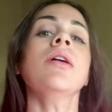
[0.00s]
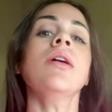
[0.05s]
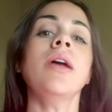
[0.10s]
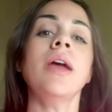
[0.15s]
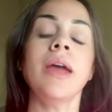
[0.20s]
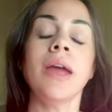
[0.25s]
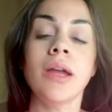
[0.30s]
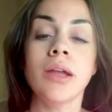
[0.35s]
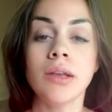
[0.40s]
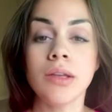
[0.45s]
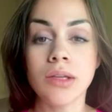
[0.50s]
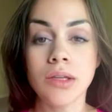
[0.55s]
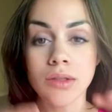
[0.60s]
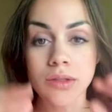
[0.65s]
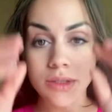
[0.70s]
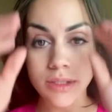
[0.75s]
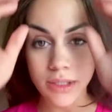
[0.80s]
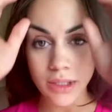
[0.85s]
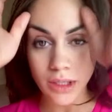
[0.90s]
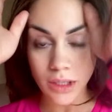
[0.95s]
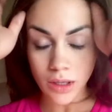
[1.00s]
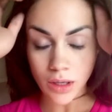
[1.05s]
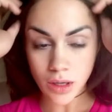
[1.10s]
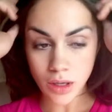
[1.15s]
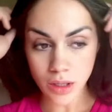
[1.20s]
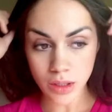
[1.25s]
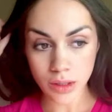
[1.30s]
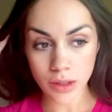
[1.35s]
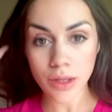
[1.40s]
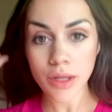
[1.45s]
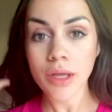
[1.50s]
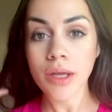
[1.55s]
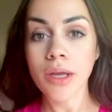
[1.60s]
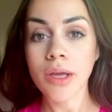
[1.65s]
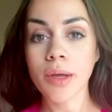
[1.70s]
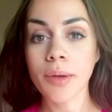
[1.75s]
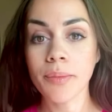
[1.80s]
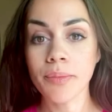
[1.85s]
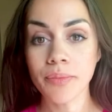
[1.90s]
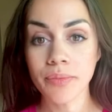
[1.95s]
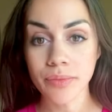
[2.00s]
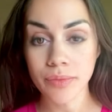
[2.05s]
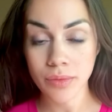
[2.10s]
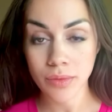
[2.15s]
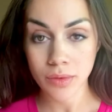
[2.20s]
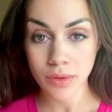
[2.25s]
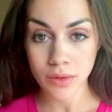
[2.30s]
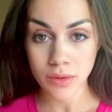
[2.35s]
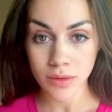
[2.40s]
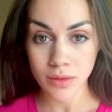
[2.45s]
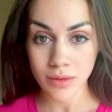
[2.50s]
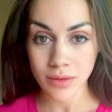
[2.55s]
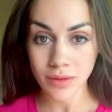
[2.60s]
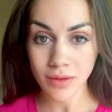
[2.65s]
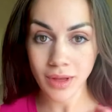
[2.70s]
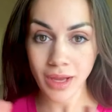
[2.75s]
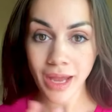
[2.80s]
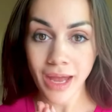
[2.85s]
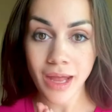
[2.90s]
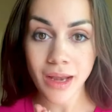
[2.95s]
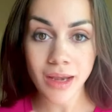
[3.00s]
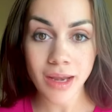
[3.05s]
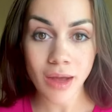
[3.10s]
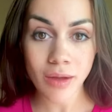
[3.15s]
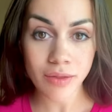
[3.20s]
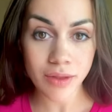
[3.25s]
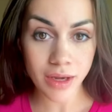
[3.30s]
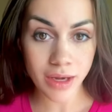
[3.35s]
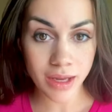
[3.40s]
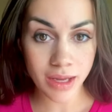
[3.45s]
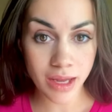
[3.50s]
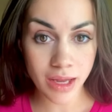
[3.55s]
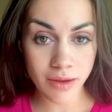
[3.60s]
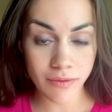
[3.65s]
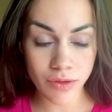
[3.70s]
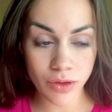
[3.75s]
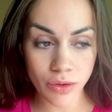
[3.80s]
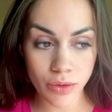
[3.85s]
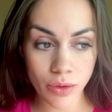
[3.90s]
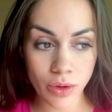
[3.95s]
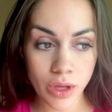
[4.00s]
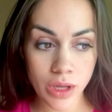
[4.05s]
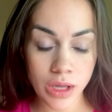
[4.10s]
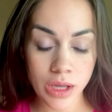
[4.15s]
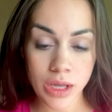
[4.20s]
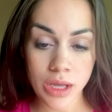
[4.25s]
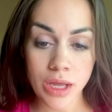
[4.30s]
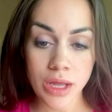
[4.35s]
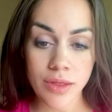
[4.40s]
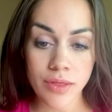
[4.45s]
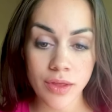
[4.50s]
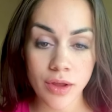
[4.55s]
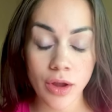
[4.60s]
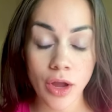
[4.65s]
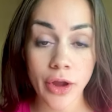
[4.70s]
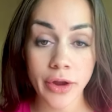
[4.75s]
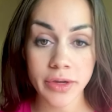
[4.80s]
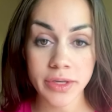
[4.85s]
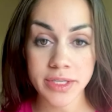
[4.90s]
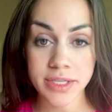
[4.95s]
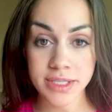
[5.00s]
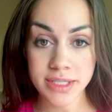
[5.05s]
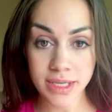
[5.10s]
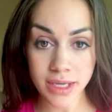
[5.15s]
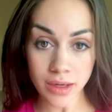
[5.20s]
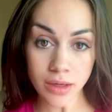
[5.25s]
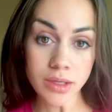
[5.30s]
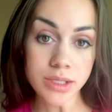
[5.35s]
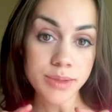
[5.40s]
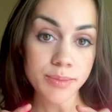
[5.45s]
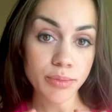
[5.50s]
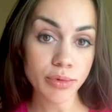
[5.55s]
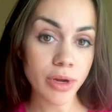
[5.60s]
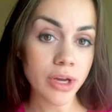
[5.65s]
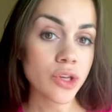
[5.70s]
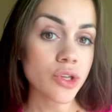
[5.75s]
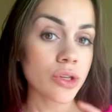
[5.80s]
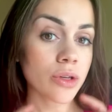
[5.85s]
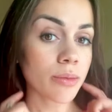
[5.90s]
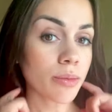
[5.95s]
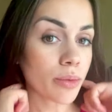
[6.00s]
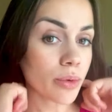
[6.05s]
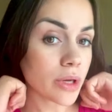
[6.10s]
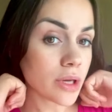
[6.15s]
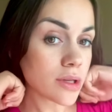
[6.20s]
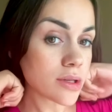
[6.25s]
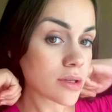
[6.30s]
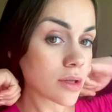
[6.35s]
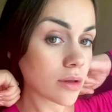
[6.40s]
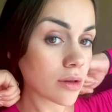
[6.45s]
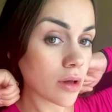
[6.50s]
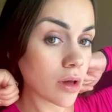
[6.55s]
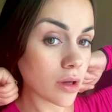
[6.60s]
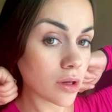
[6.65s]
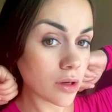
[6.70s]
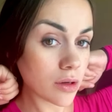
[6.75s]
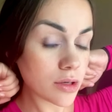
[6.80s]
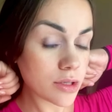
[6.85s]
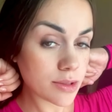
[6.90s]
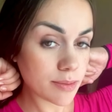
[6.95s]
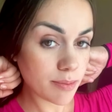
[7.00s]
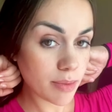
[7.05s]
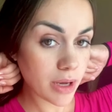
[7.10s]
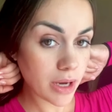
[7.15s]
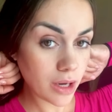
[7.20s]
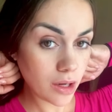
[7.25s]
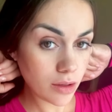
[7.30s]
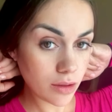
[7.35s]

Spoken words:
And you'll see on the handout that I gave you, there are 6 pressure points along your spine.